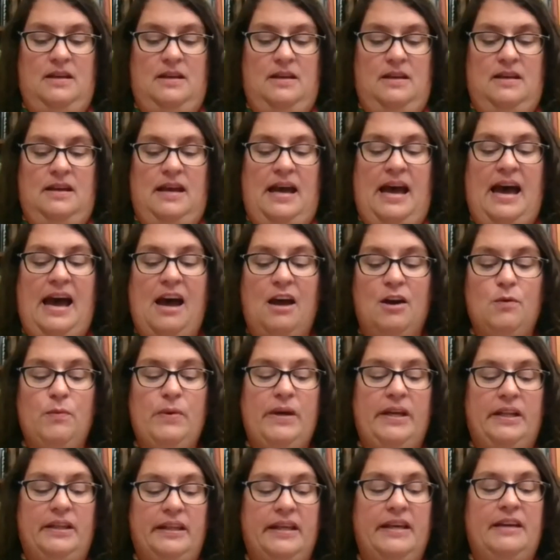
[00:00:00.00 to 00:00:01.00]
How do we
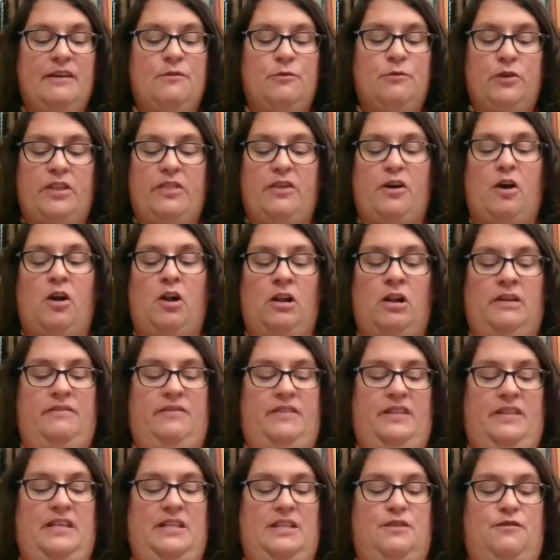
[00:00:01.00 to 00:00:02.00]
live with all of
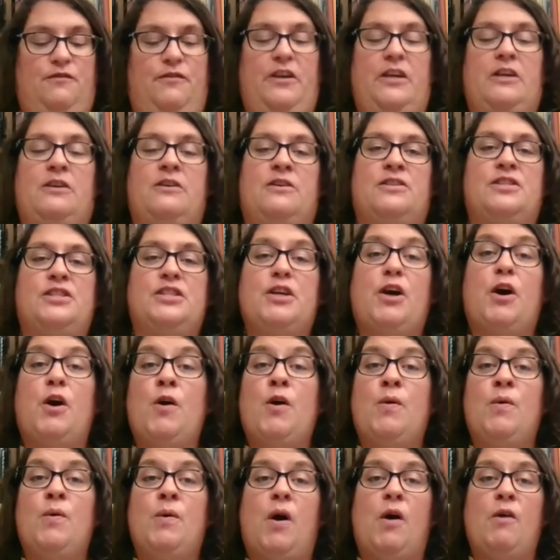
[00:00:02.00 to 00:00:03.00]
these fears,
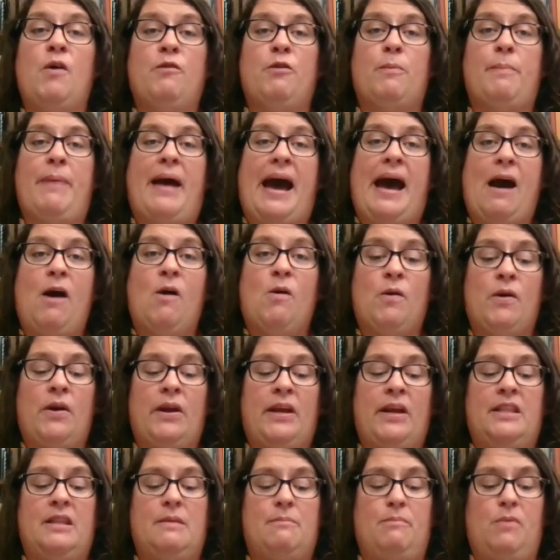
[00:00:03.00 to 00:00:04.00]
so overpowering
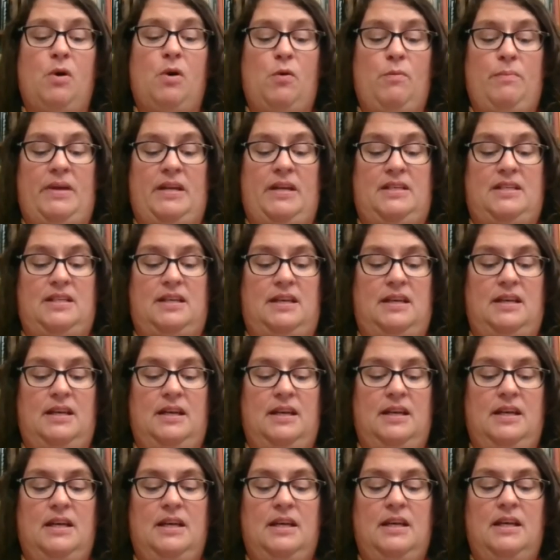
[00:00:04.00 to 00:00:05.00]
in the moment,
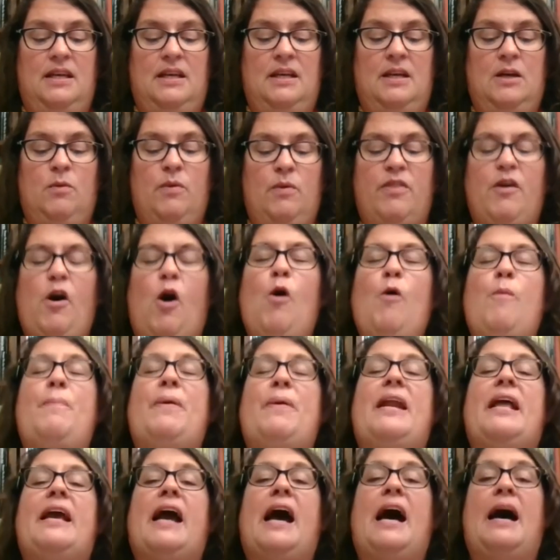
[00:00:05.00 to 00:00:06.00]
with
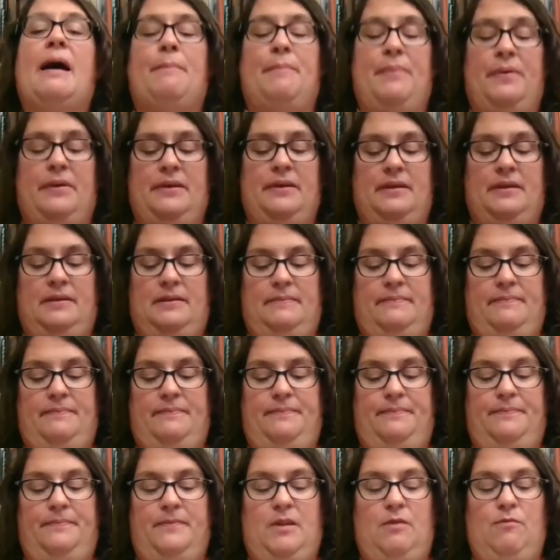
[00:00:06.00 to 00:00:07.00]
opening up
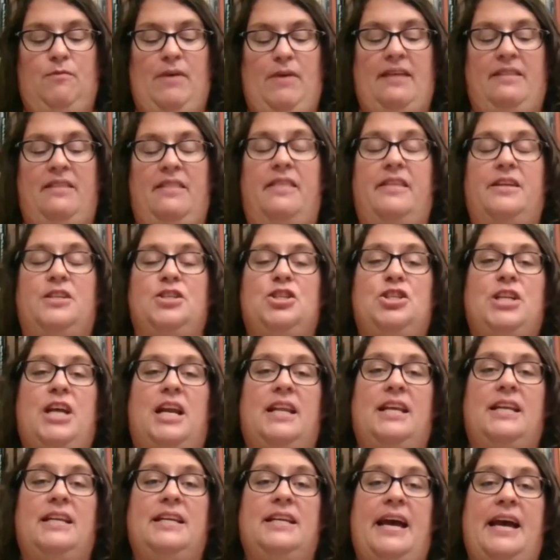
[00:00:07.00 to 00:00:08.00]
rather than
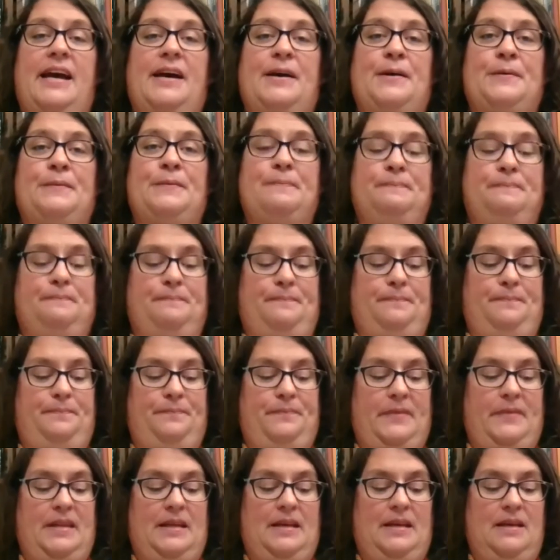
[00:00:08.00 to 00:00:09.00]
shutting down,
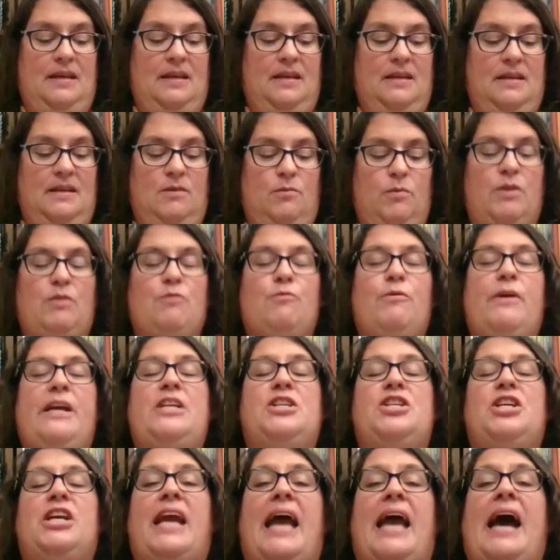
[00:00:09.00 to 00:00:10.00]
with
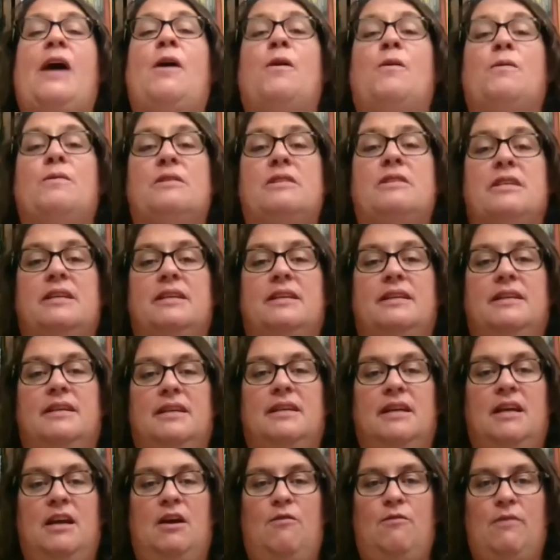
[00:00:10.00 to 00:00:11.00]
reaching out
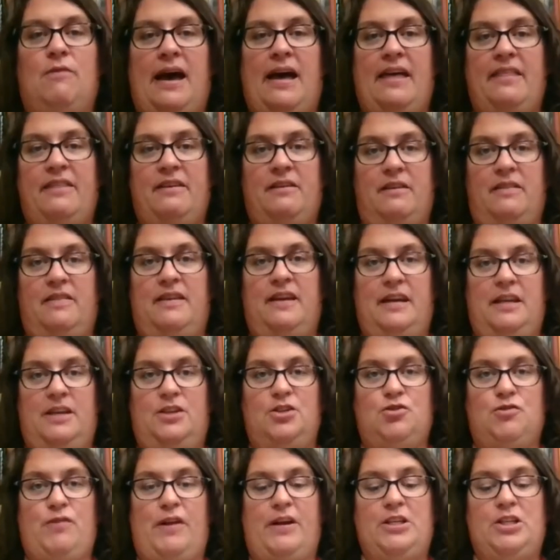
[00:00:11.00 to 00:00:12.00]
rather than
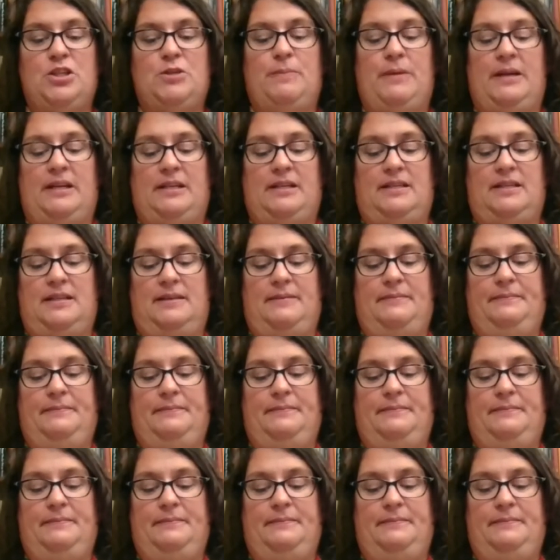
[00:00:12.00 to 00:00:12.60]
entrenchment?